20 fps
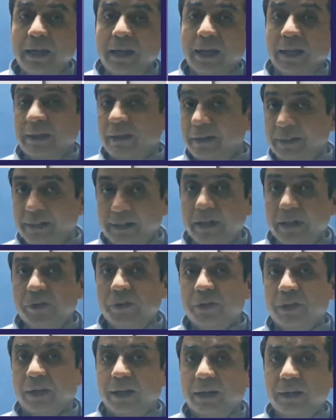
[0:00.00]
in the data
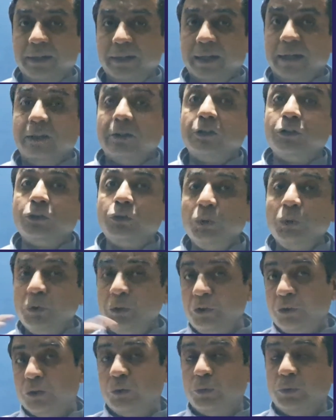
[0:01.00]
set that 2
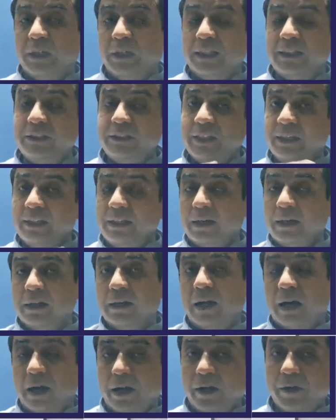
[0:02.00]
students in the
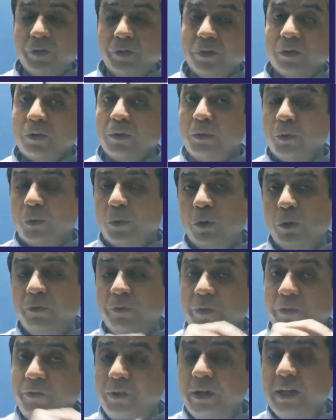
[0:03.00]
class scored
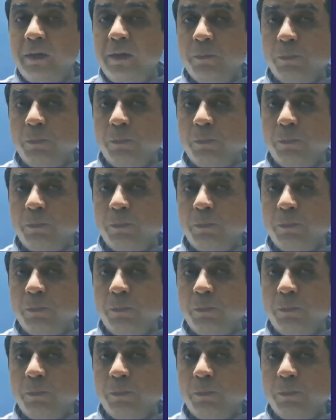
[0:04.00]
15